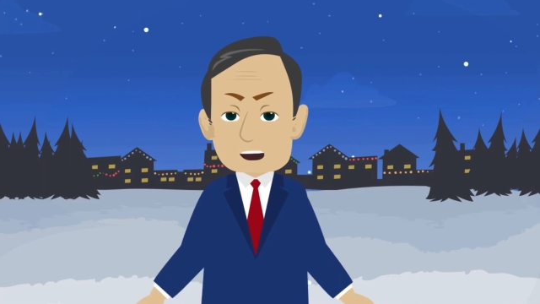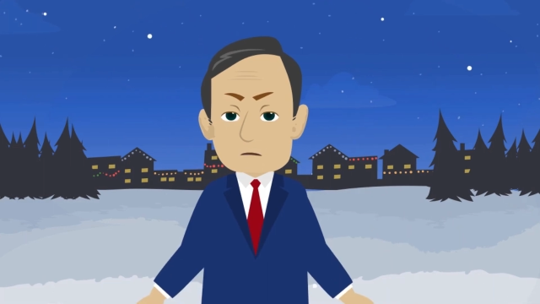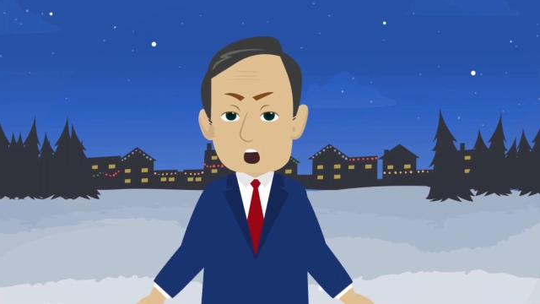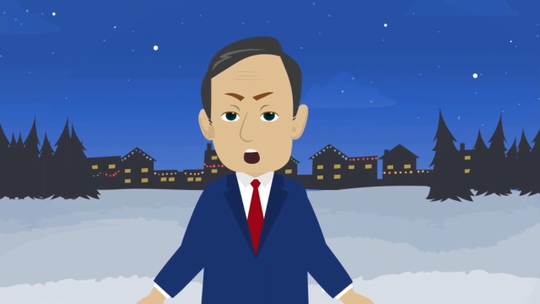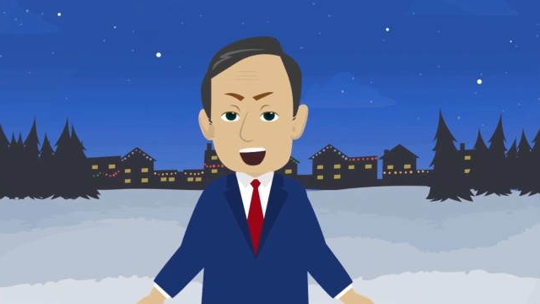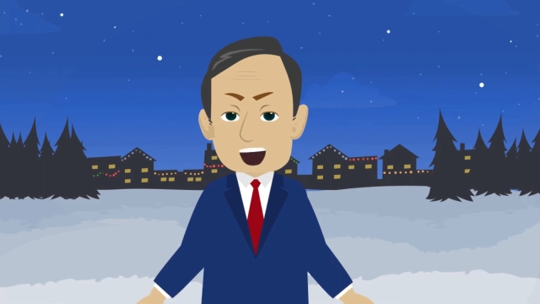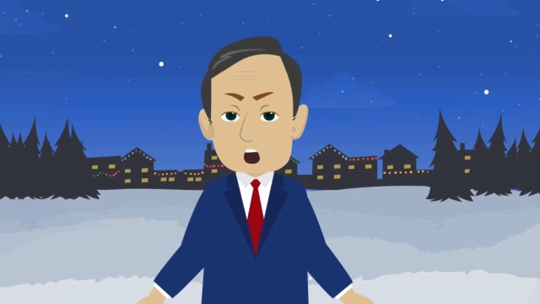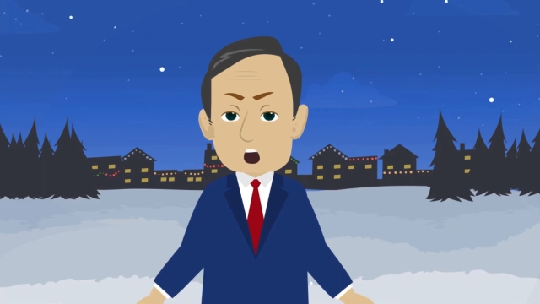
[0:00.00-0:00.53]

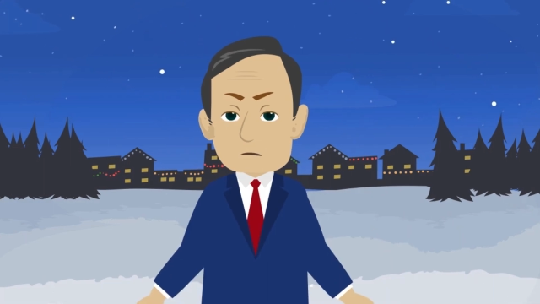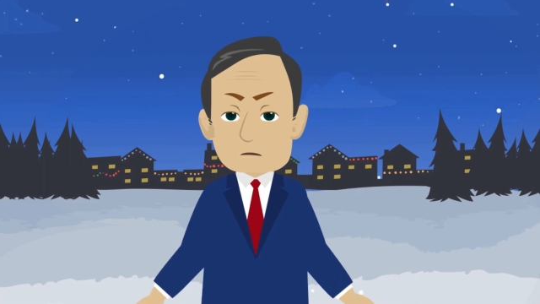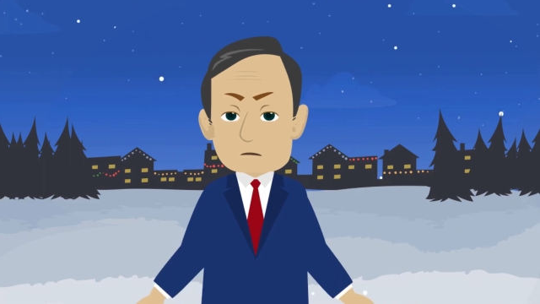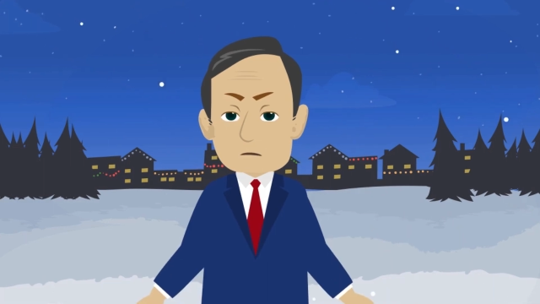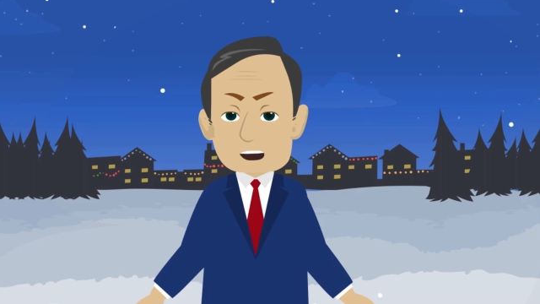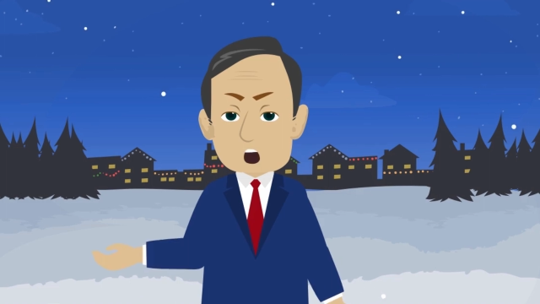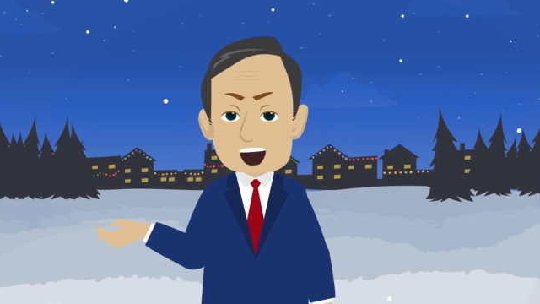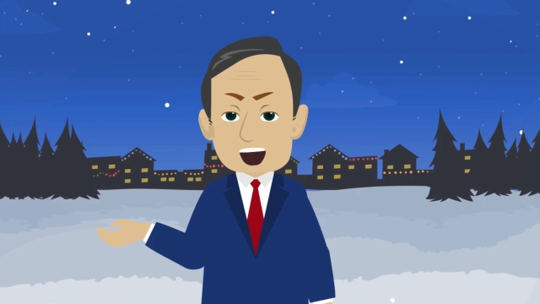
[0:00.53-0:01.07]
without
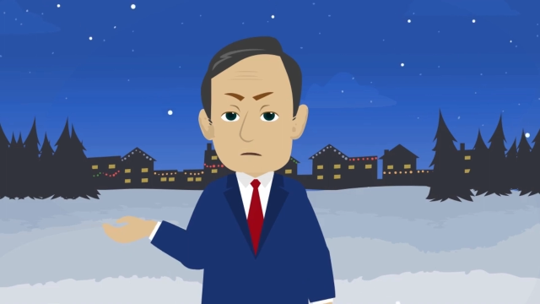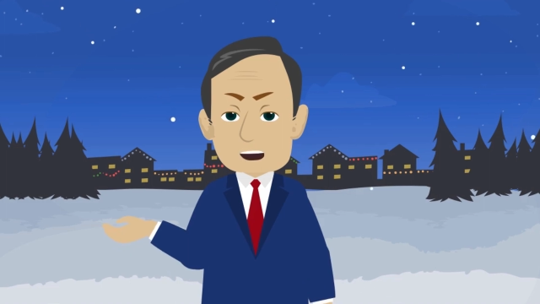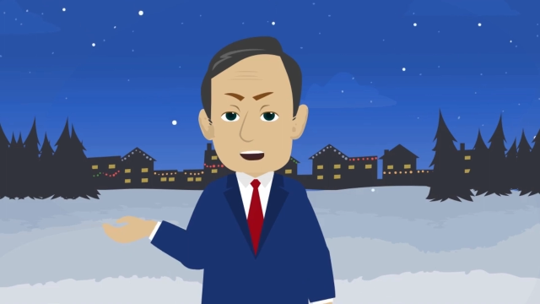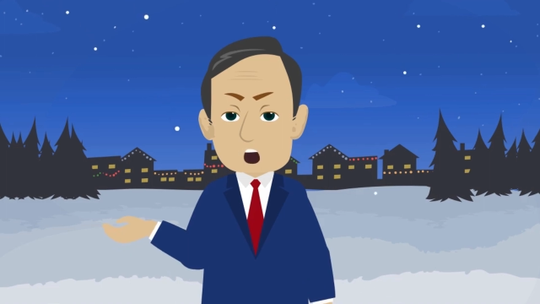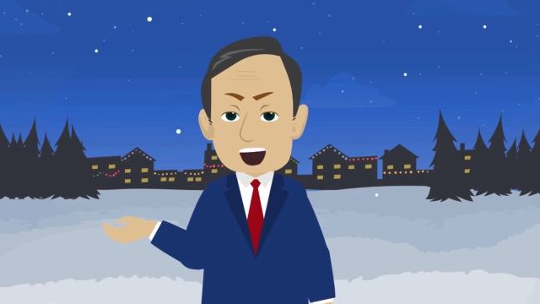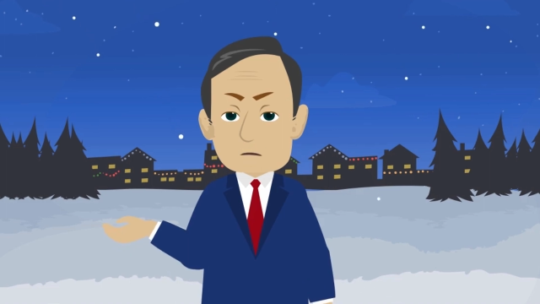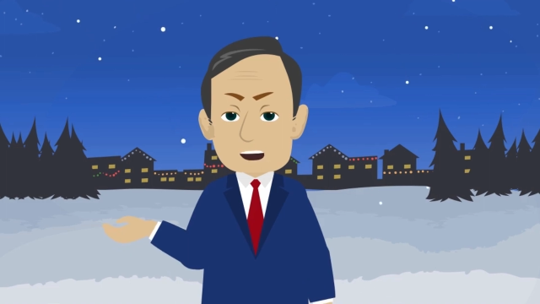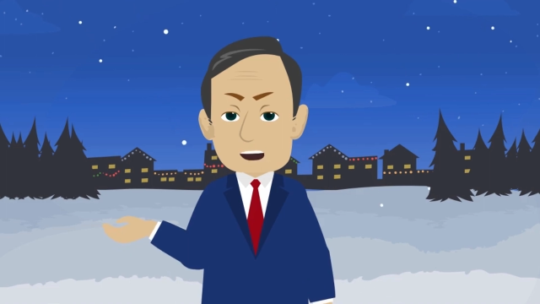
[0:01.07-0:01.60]
any basis,
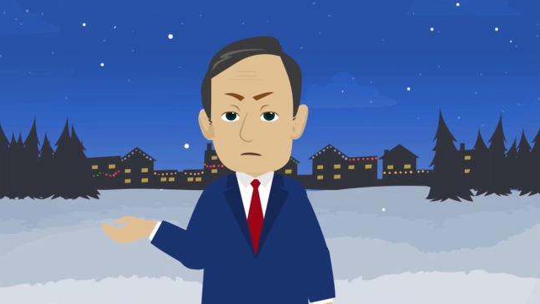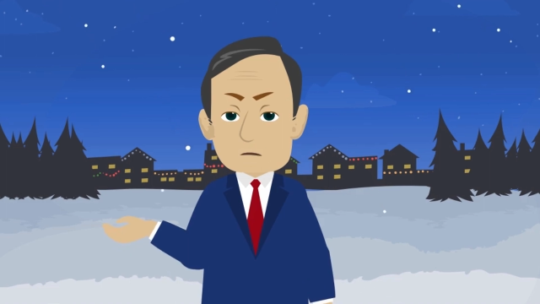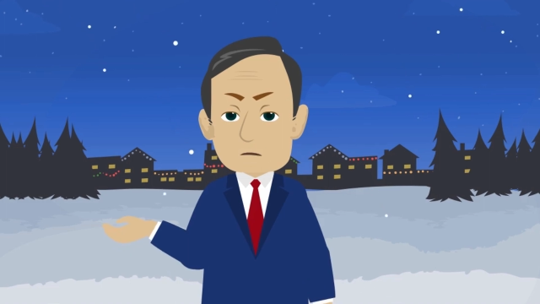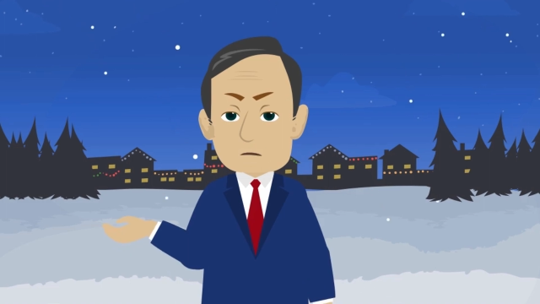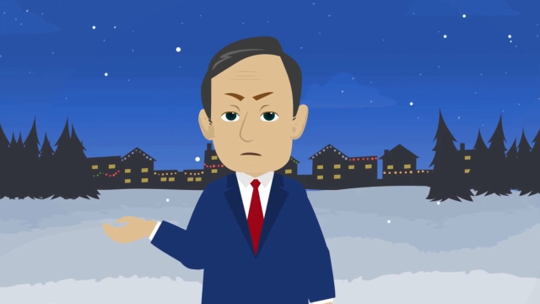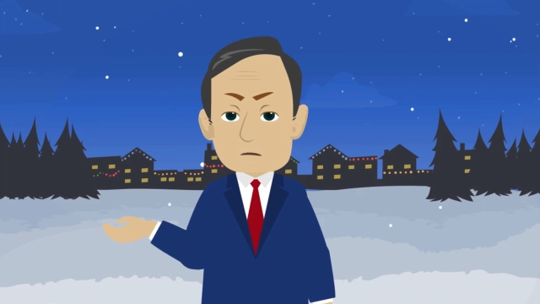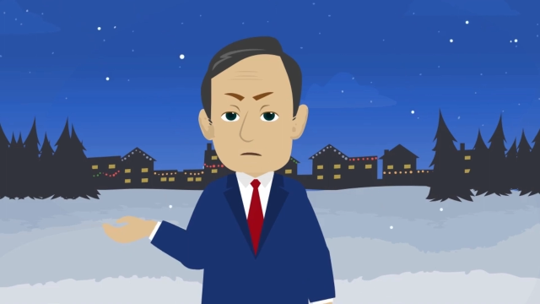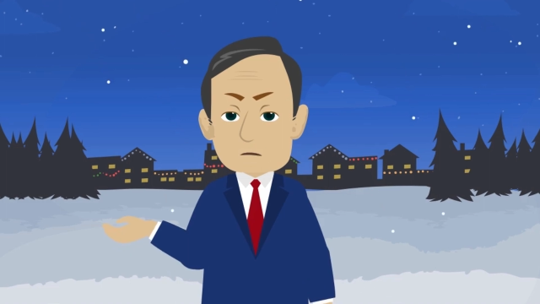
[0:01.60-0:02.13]
but I mean,
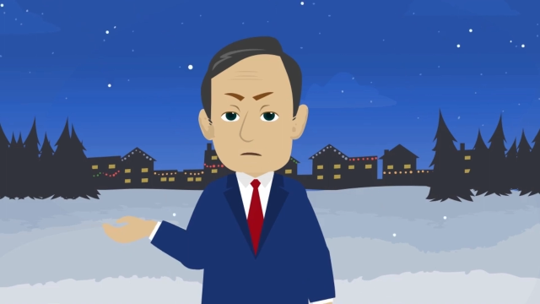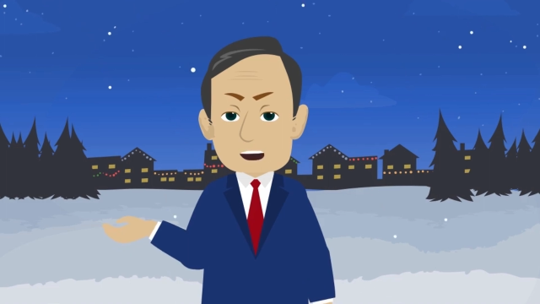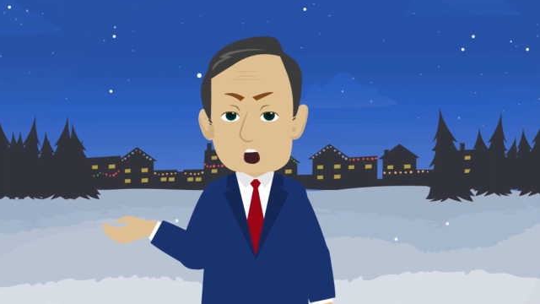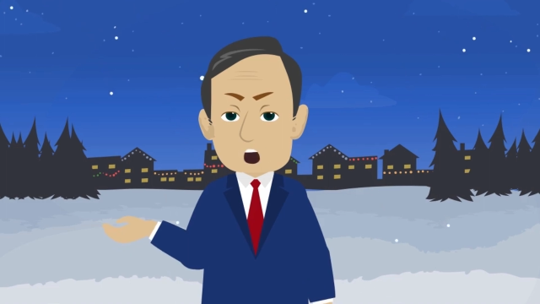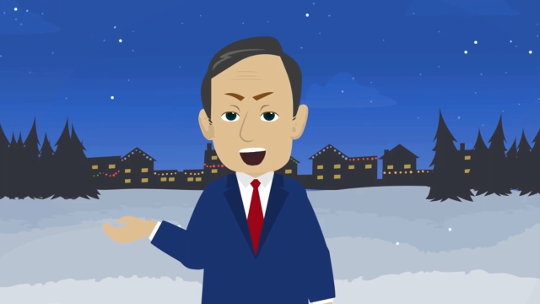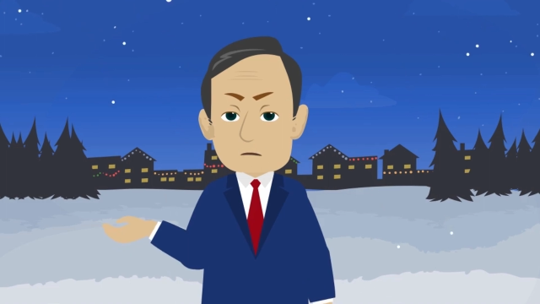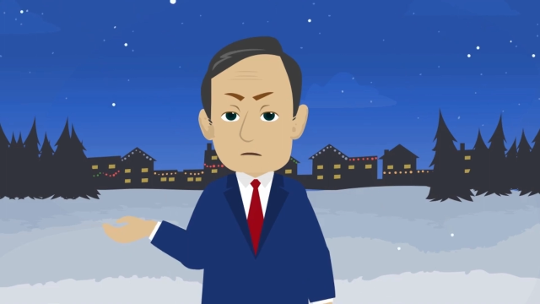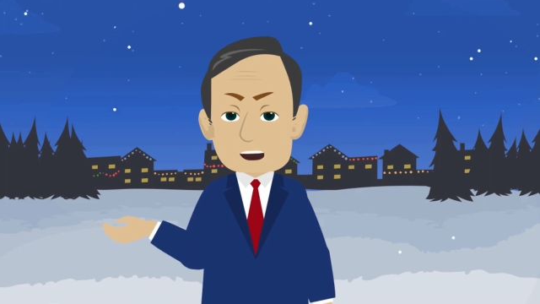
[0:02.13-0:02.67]
how is that not